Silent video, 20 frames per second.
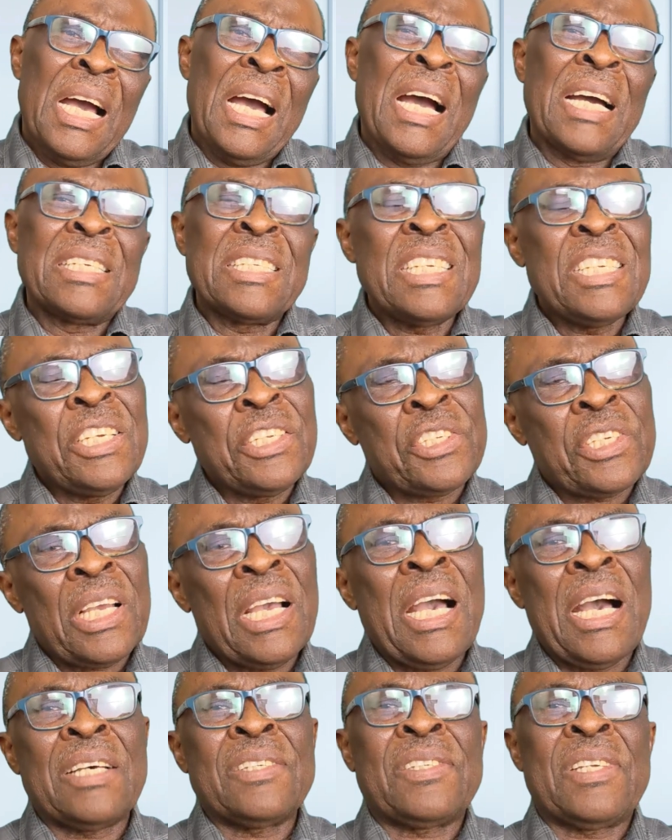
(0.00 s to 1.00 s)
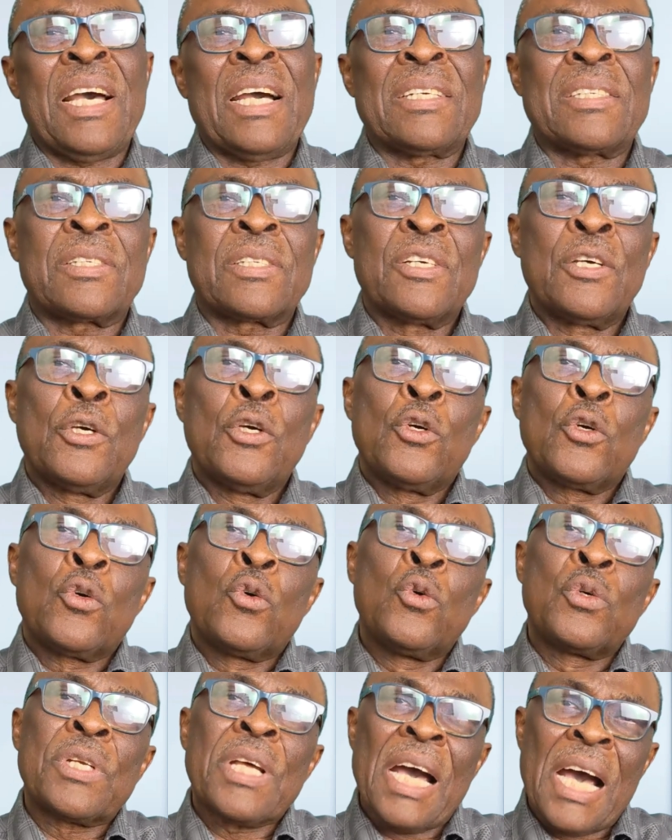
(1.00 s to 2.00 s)
and each hazard
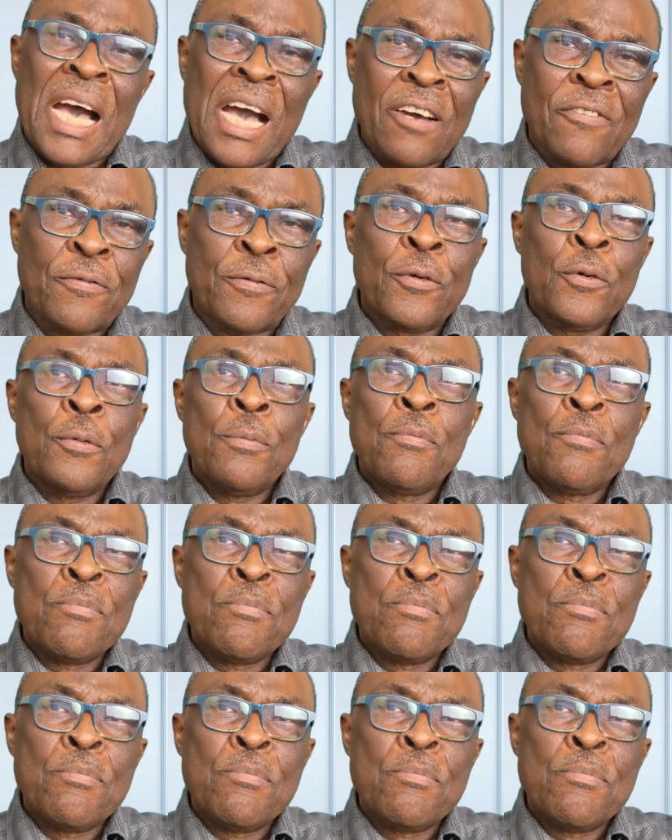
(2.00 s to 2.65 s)
could have